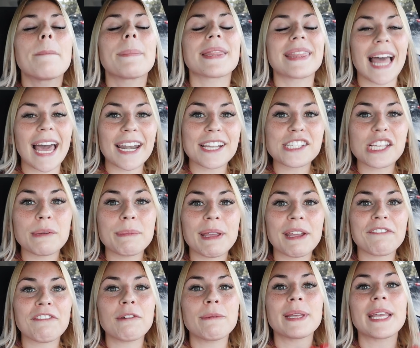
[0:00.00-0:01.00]
But that is going to be
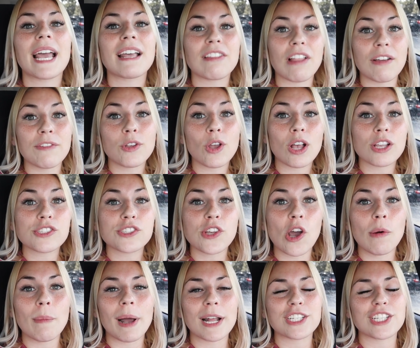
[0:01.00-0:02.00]
it for me. I love you all
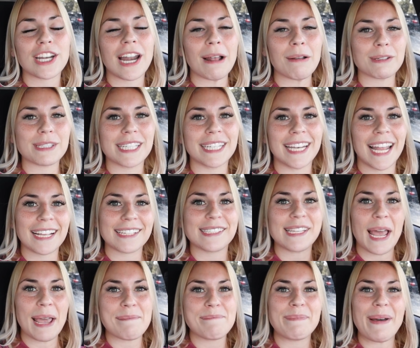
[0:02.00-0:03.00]
so much, and I will see you next
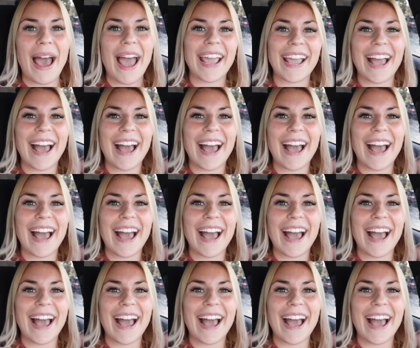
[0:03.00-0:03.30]
time. Bye,